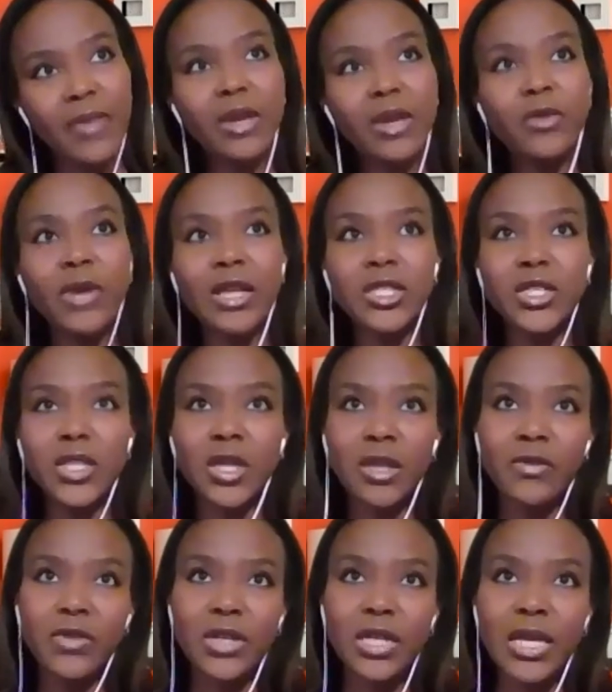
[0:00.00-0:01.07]
and then gradually
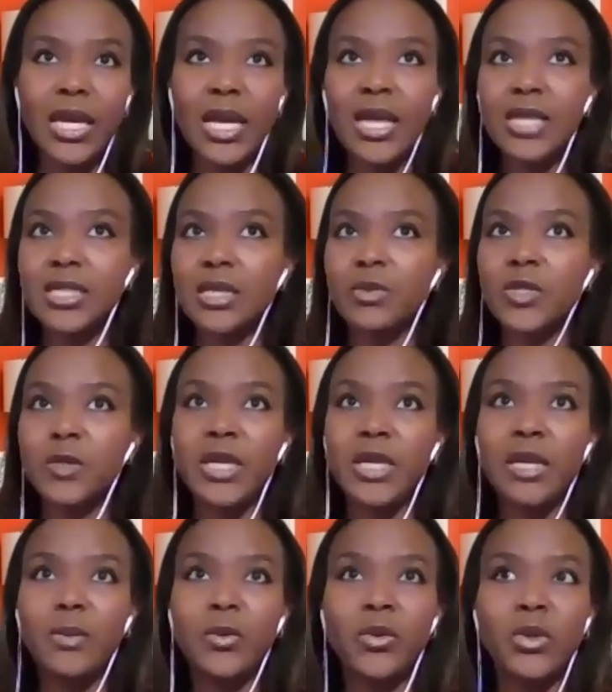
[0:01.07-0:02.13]
over the years, it was
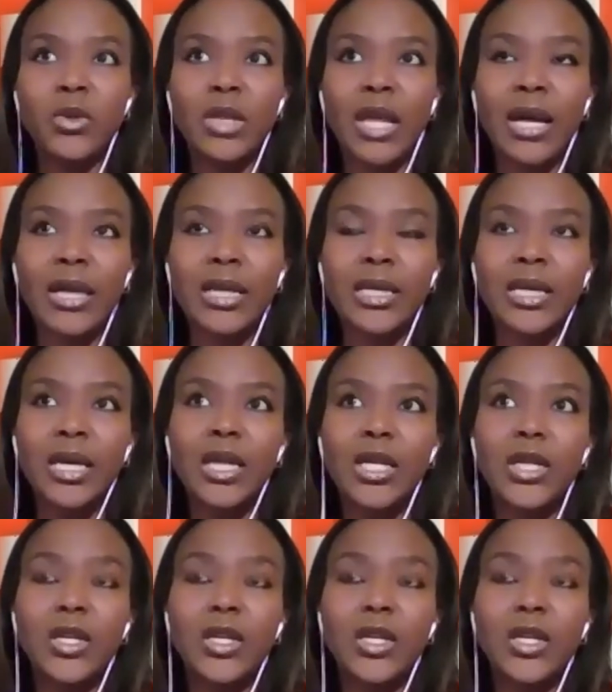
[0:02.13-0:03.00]
people like,